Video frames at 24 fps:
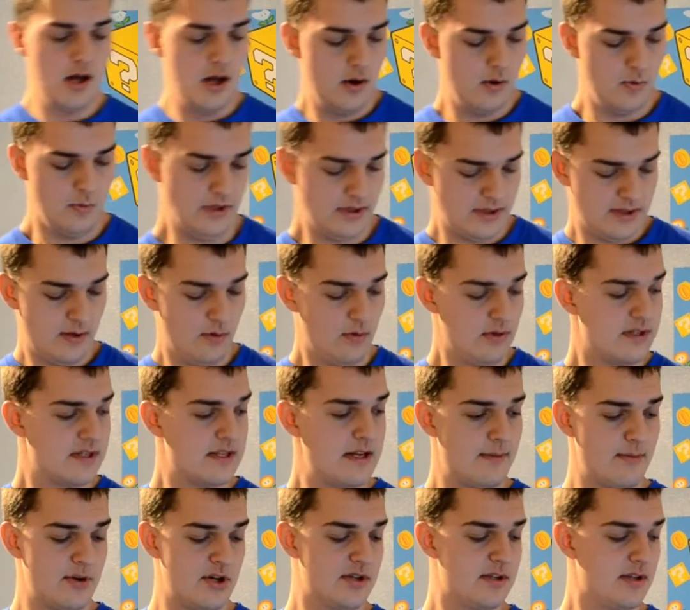with the
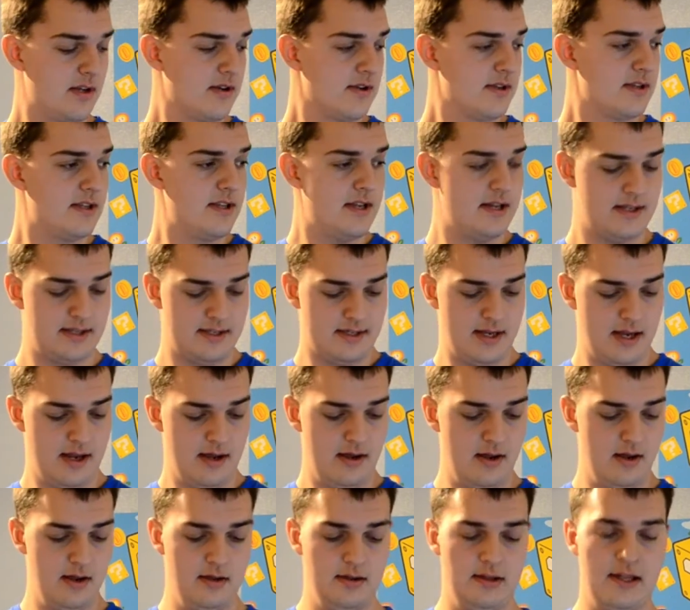summer solstice,
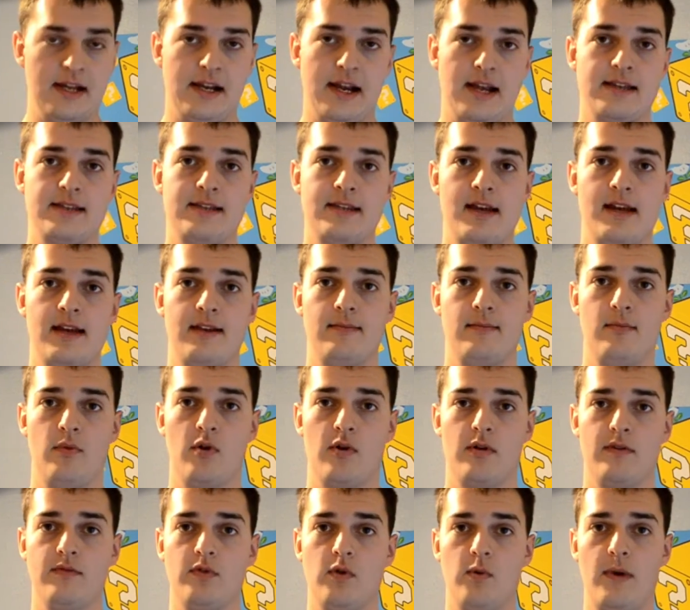like I said, more
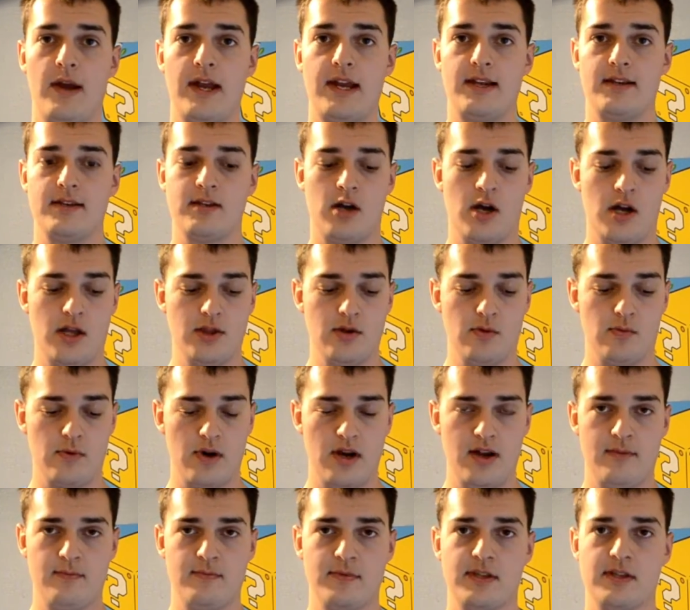of the weight is on the
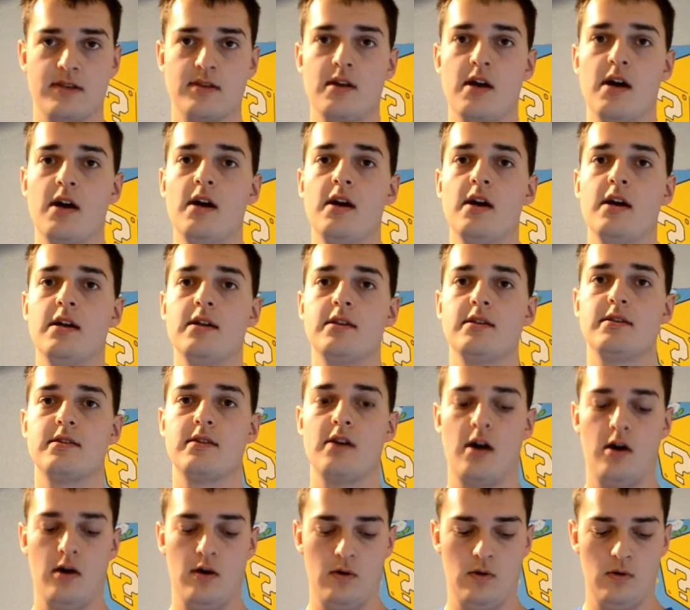rims,
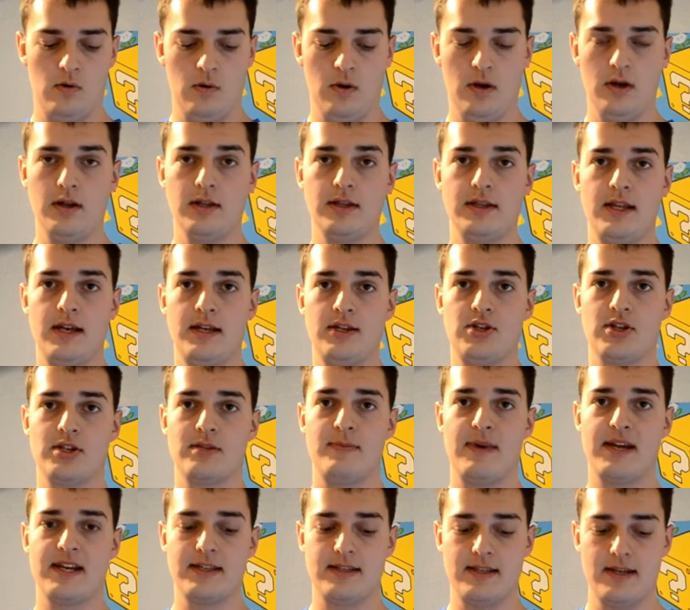so it just
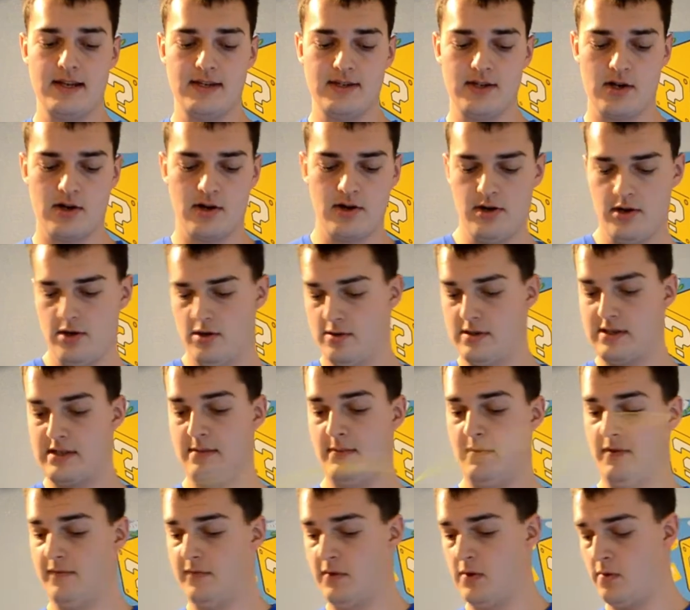makes it easier to do some
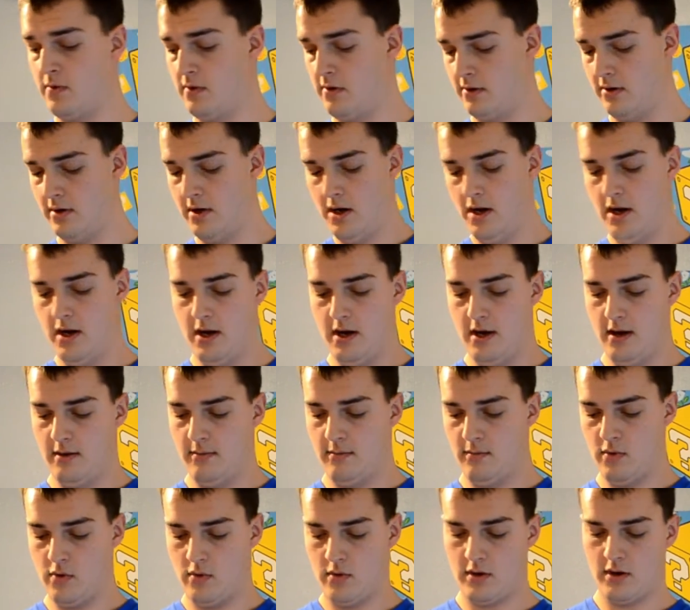of your
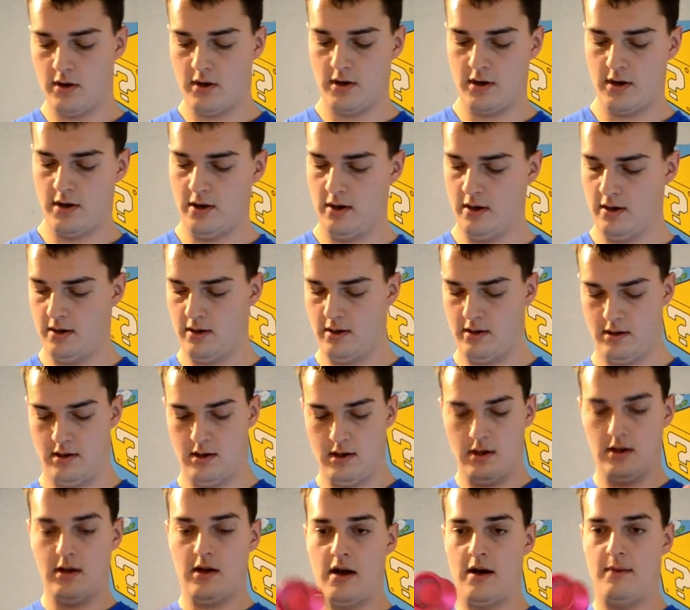more
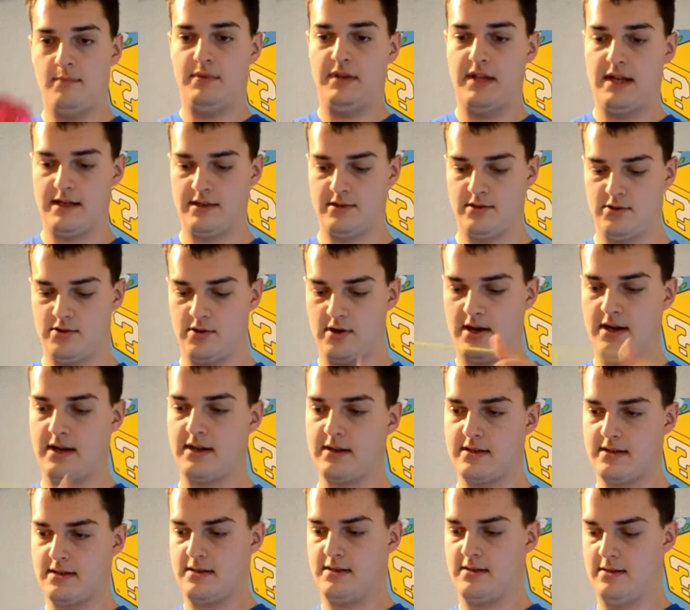complex
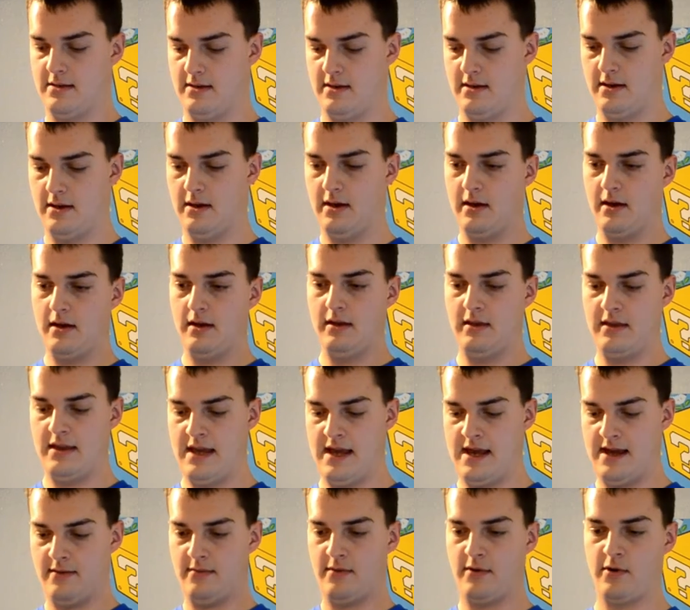tricks
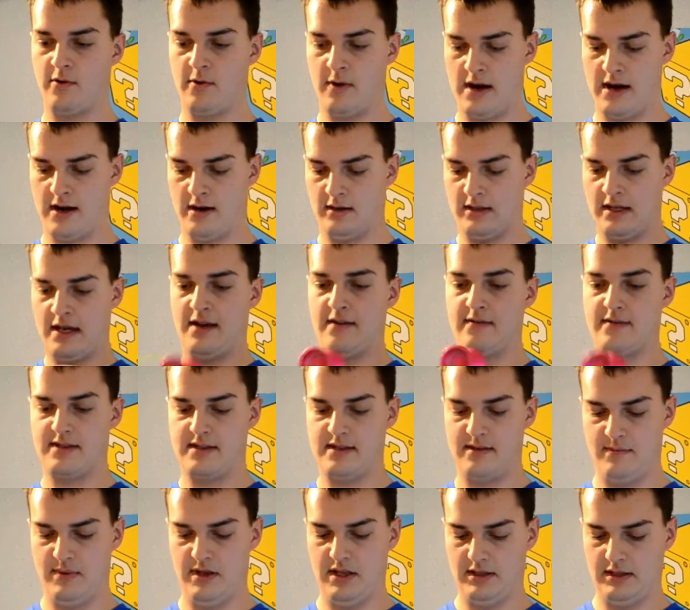that require a lot of
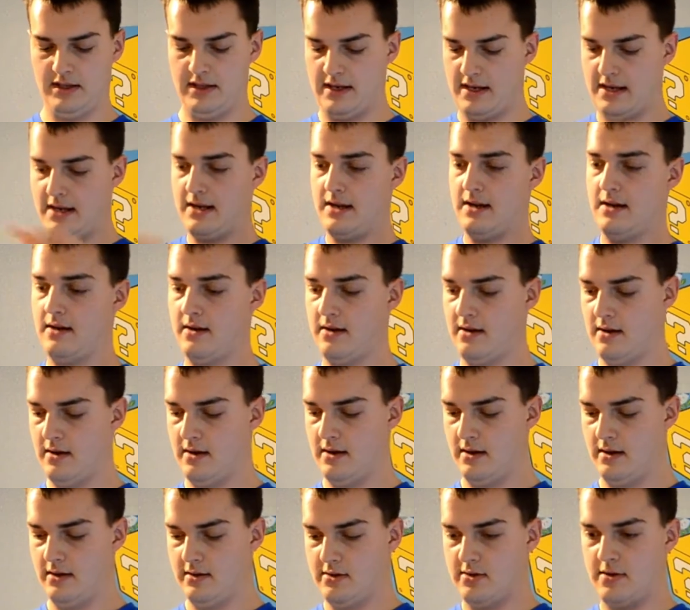stability
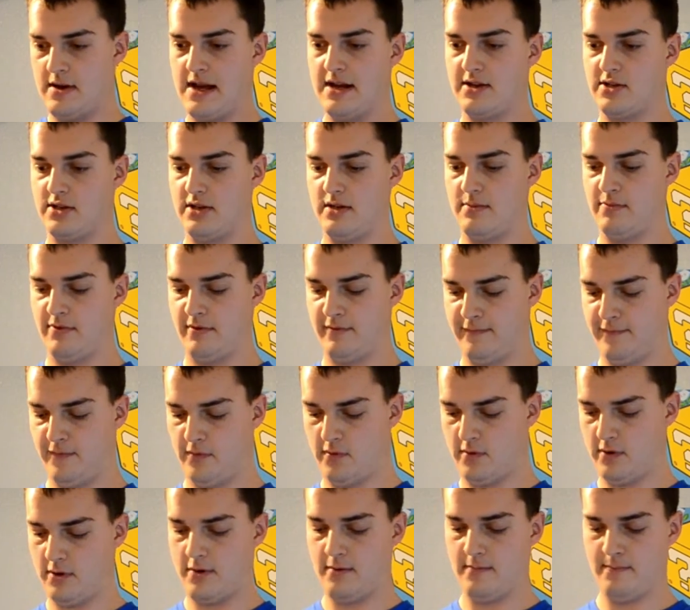to actually
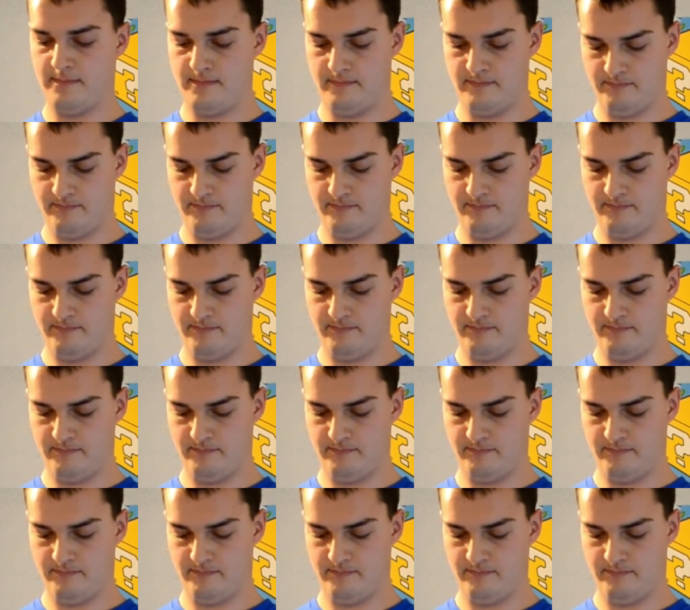perform.